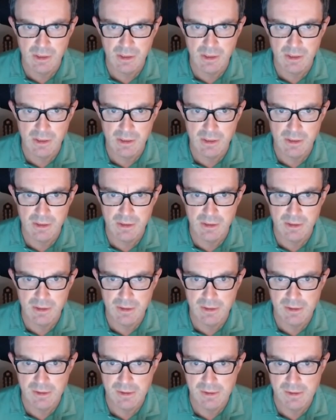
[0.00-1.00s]

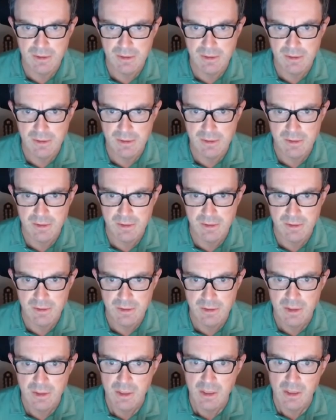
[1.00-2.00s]
Uh,
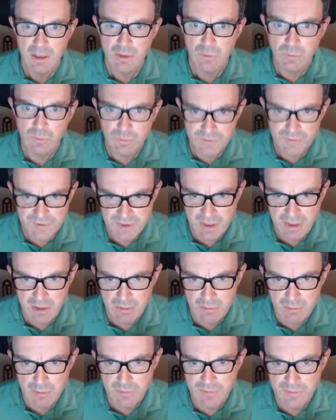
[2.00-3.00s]

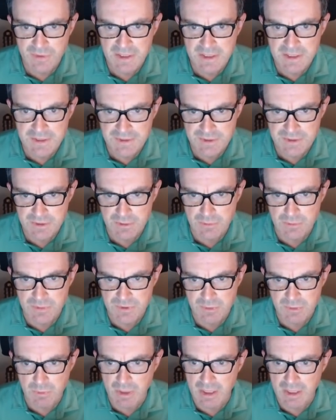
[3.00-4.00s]
also, these two
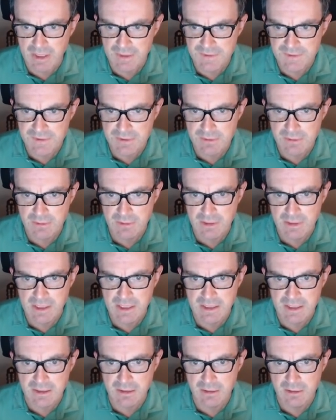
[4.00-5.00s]
squares
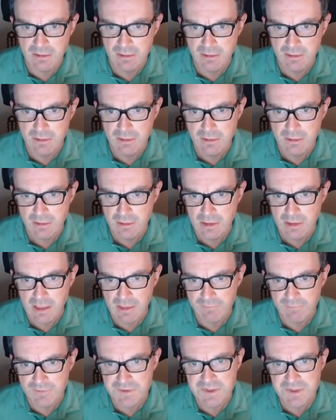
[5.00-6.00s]
here
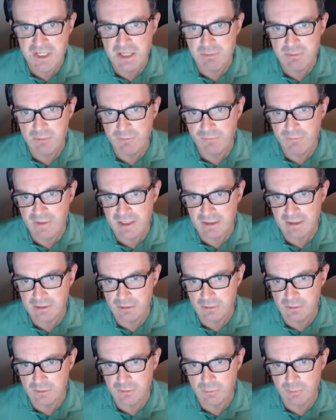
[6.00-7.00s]
have the same
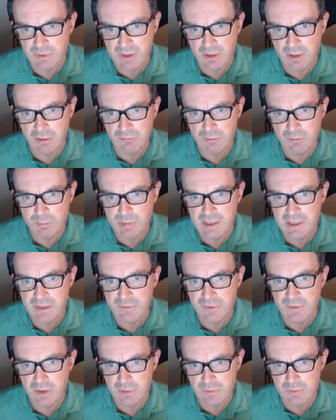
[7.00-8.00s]
effect. Look, we can't
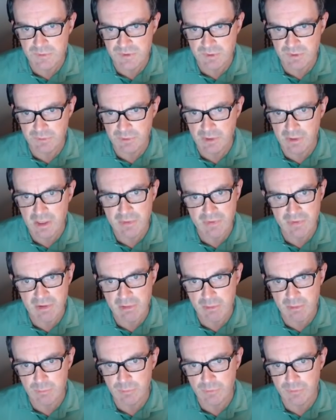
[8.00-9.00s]
repeat those on the,
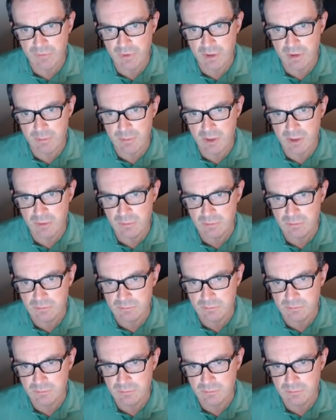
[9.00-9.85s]
their own thermo.